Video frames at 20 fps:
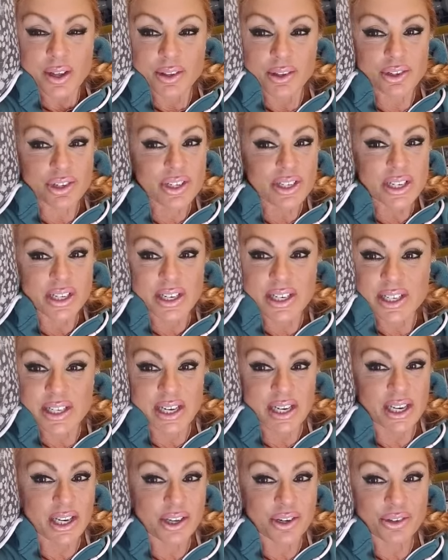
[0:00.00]
They'll just get a
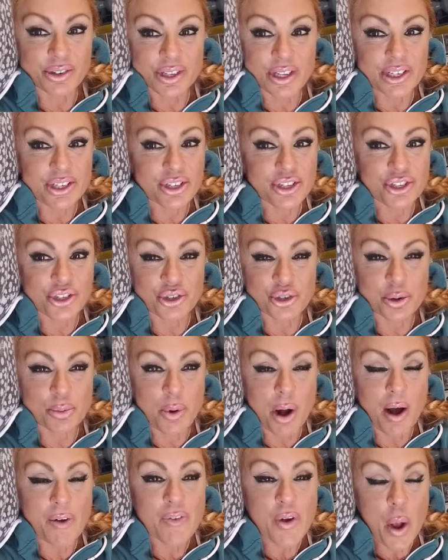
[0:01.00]
ticket or they just shoo
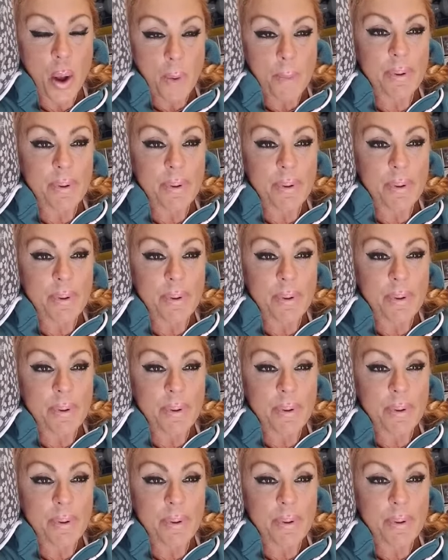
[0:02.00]
them off.